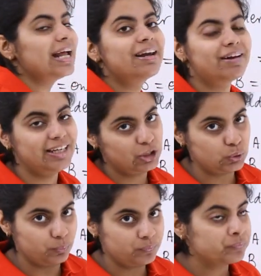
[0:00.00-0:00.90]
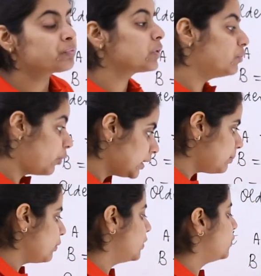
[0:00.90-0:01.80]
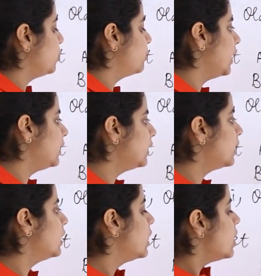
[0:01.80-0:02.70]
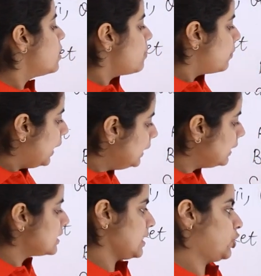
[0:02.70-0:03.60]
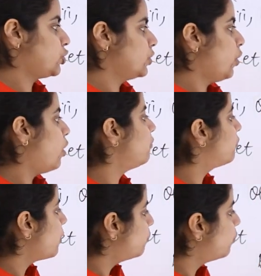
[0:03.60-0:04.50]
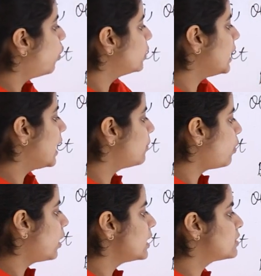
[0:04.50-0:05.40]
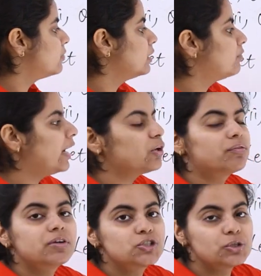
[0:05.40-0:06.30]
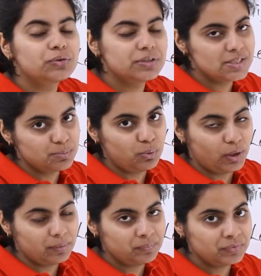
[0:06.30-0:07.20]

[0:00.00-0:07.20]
I'll write two. What about the numerator? Intersection of both are boys with one of her children is a boy.